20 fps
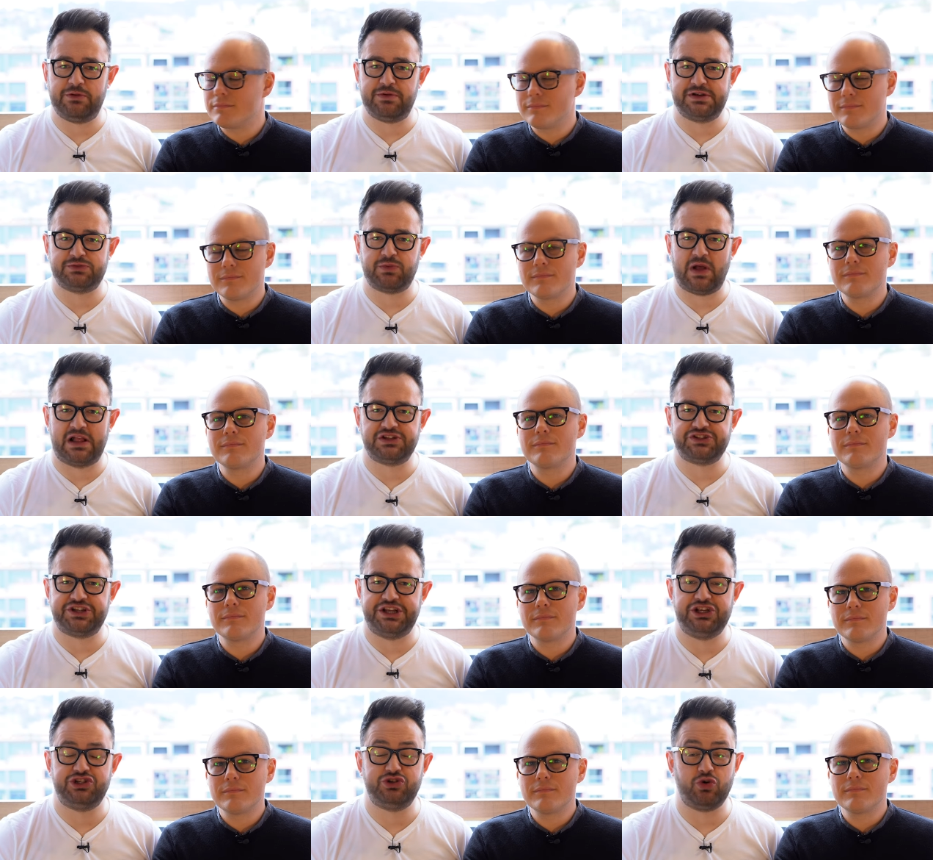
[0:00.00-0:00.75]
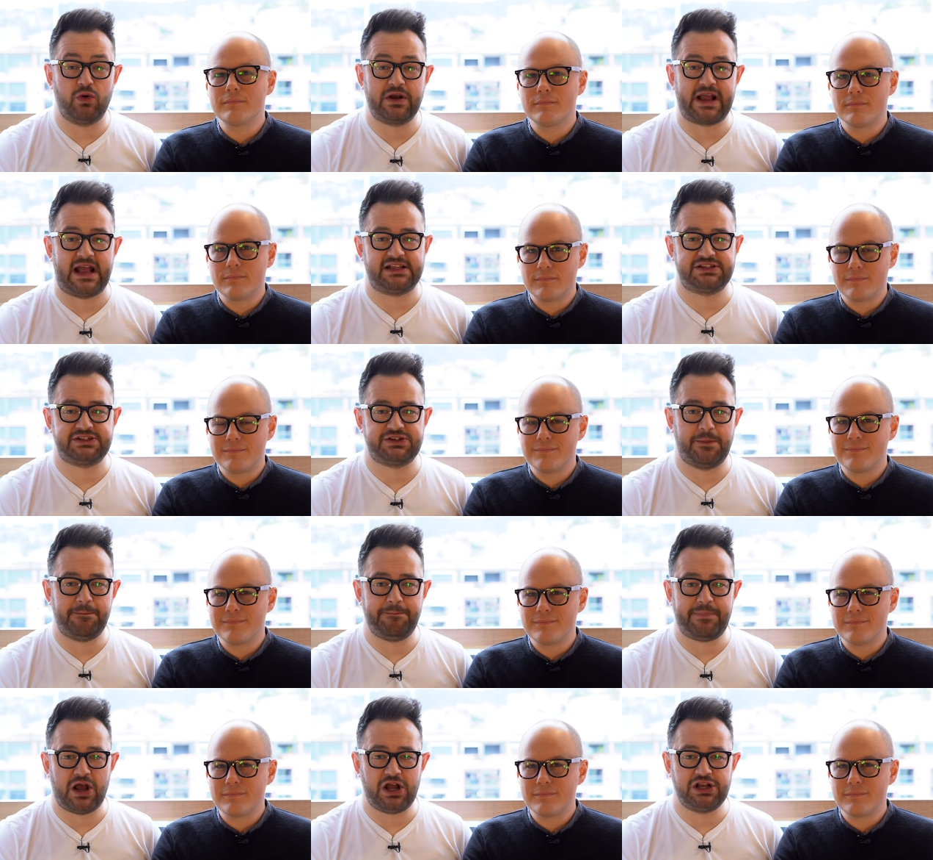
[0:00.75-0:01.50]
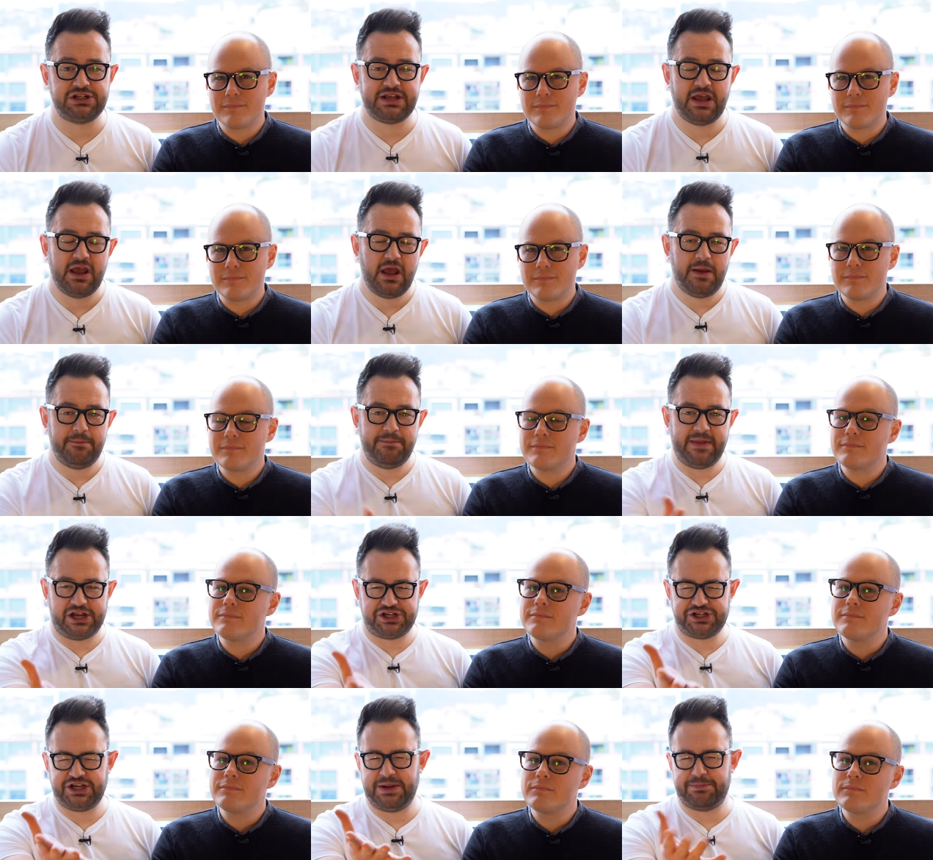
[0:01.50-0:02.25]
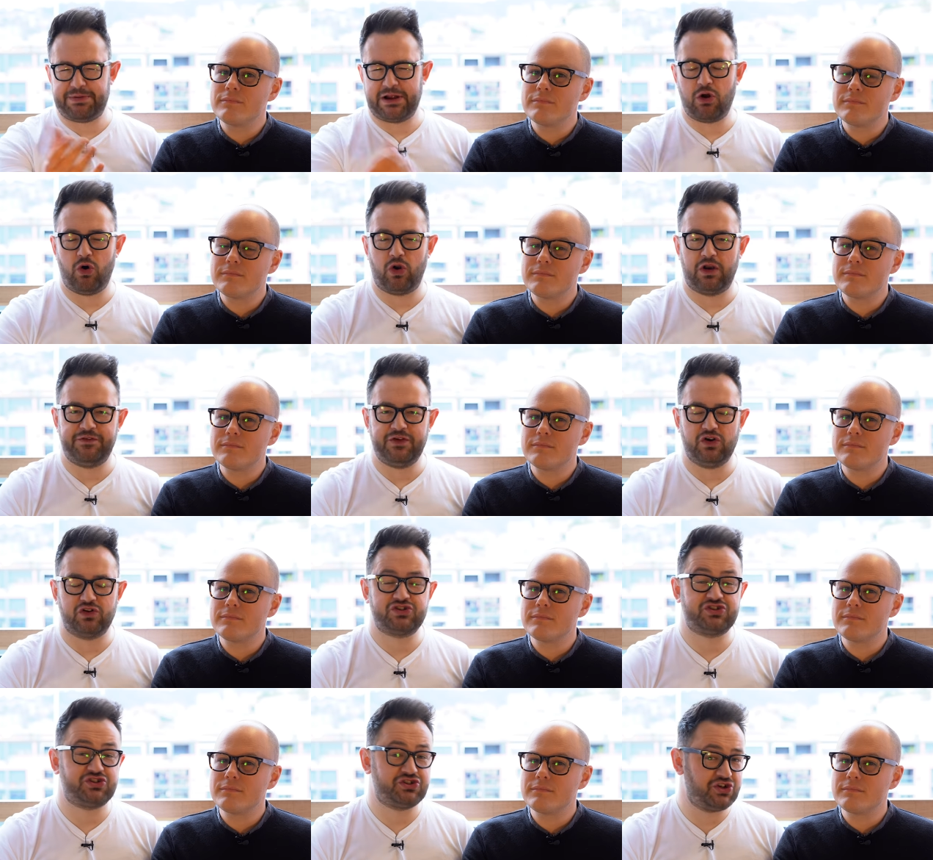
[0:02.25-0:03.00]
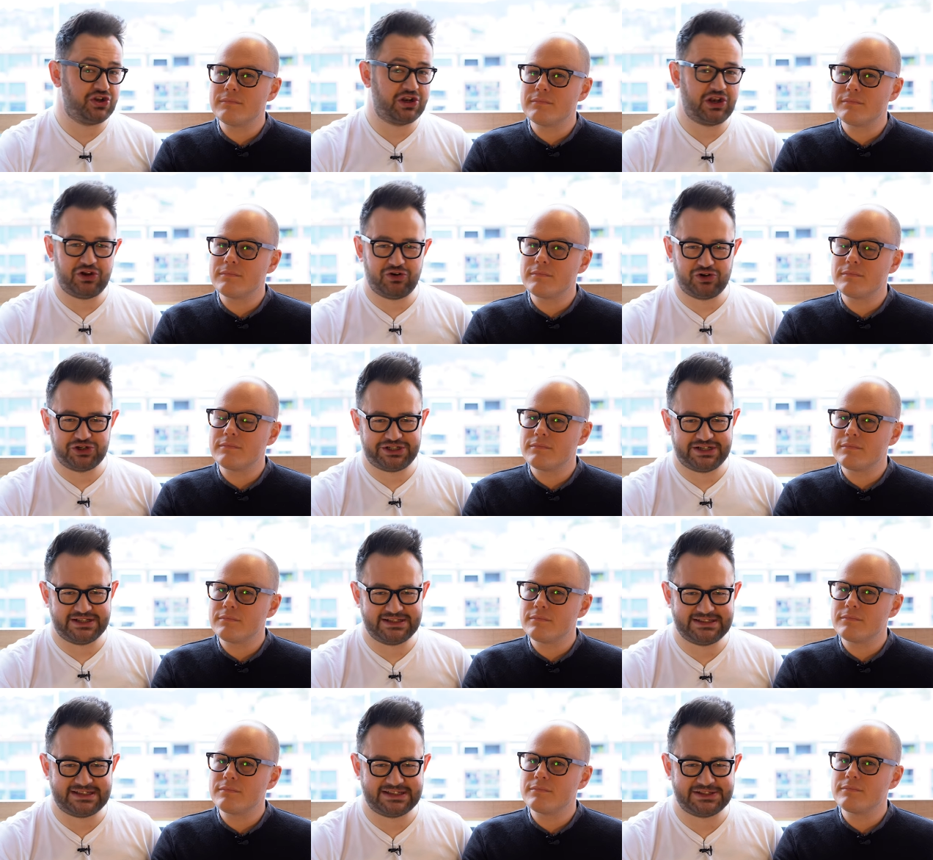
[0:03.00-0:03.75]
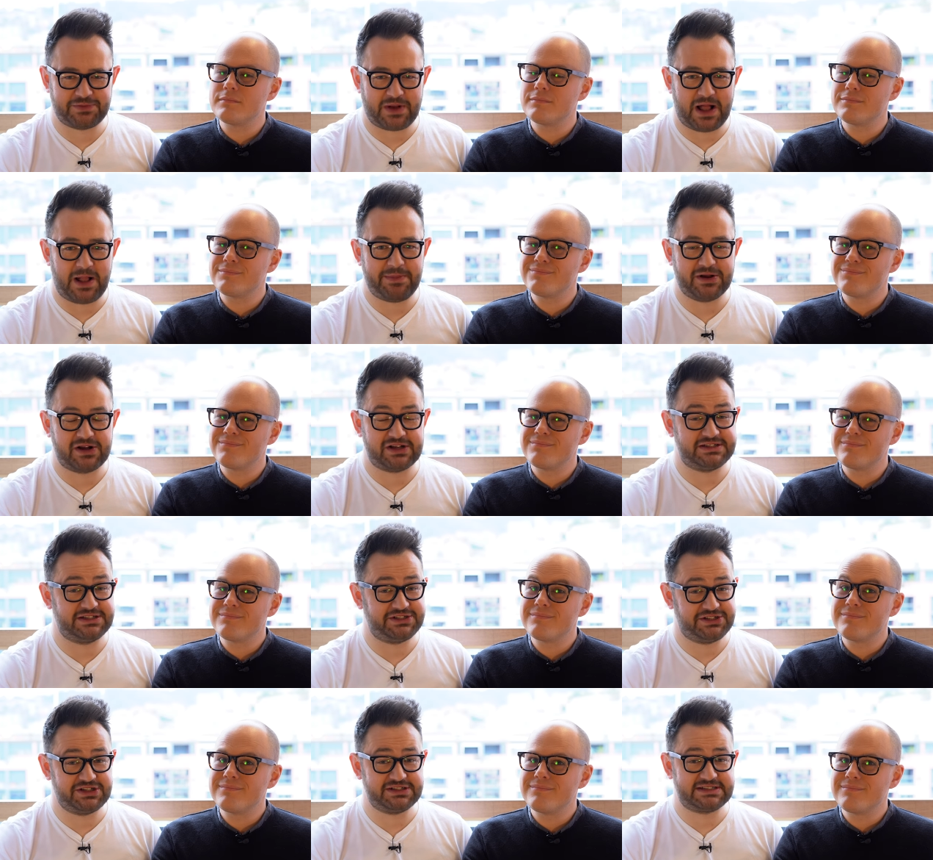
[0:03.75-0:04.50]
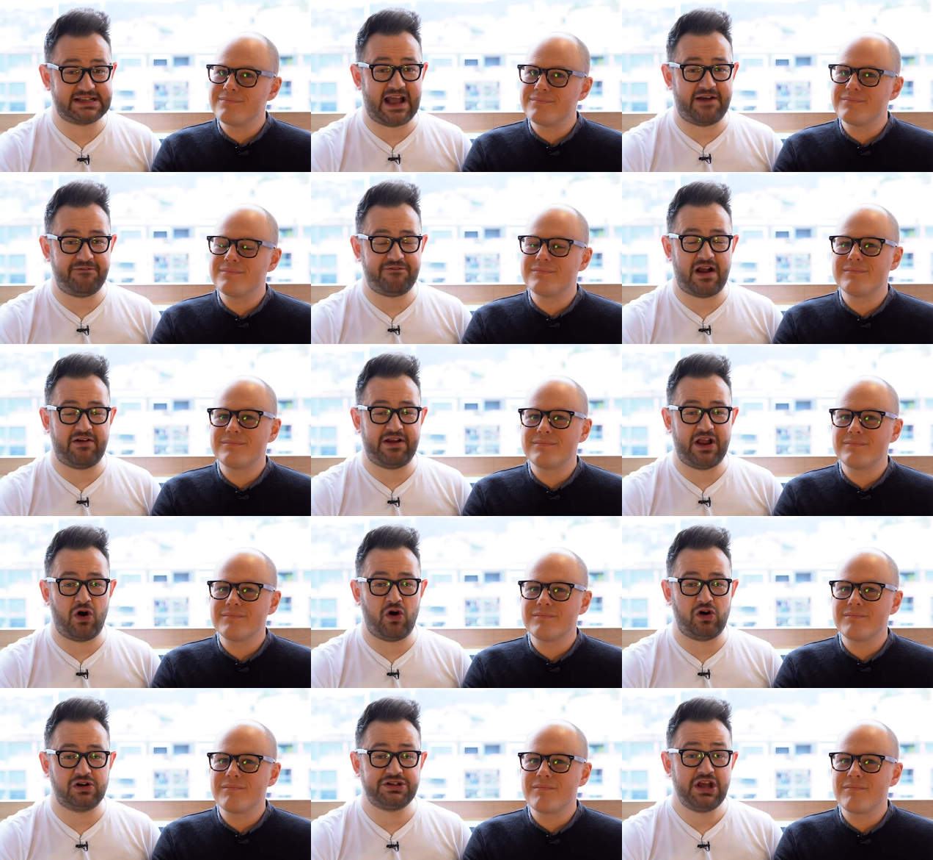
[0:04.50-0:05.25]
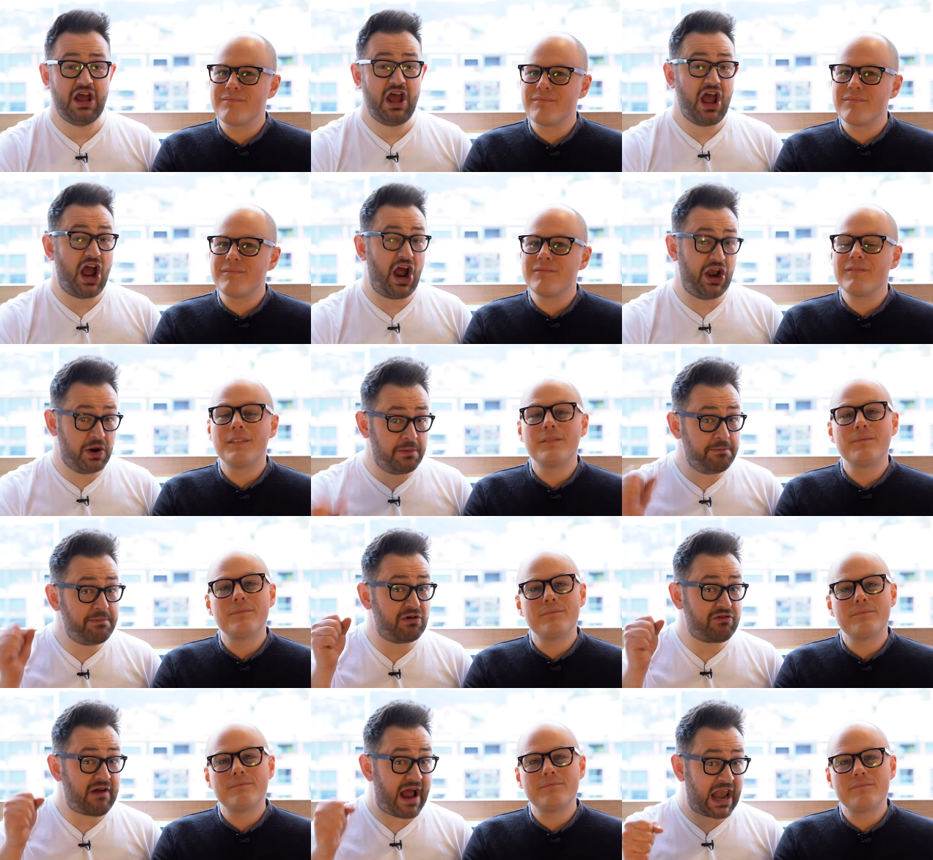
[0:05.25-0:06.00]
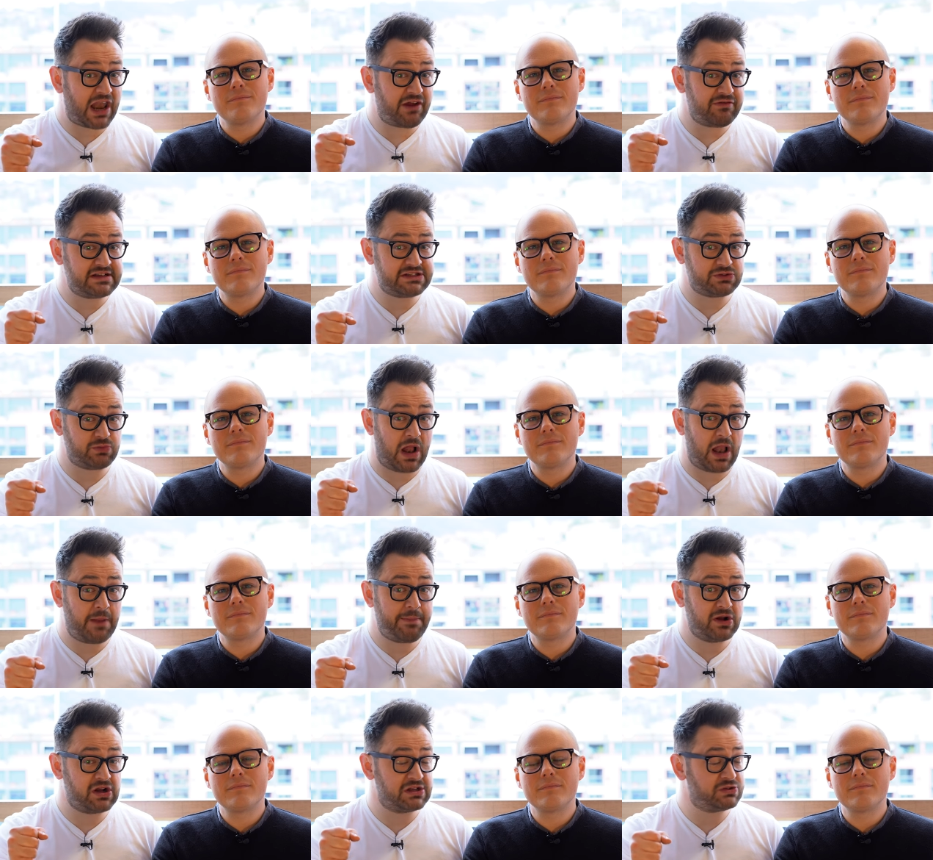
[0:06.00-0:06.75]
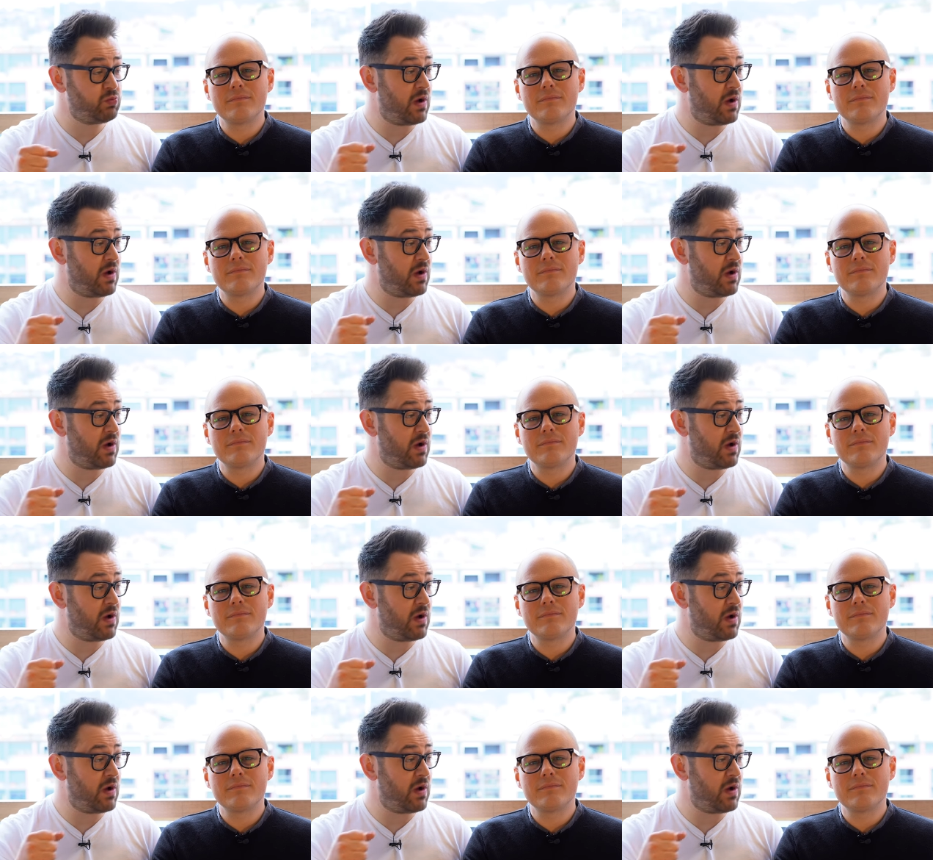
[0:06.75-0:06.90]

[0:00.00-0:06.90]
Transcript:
Speaker 1: you as well, so you don't get sunburned. Make sure you bring all of your sun lotions as well, because it does get very hot. An umbrella as well, because